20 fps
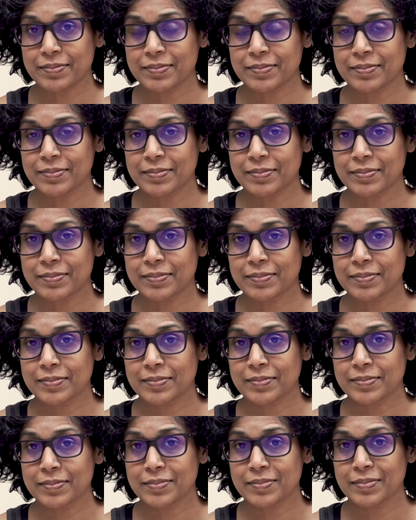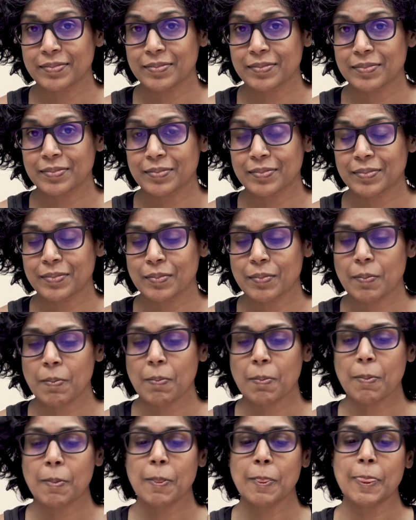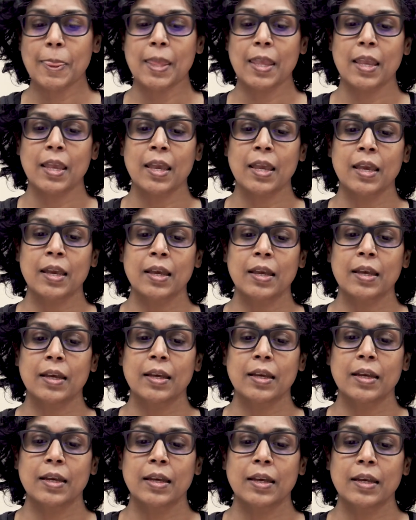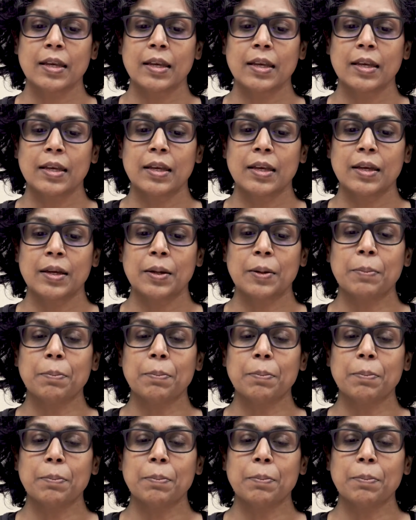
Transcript: [no speech]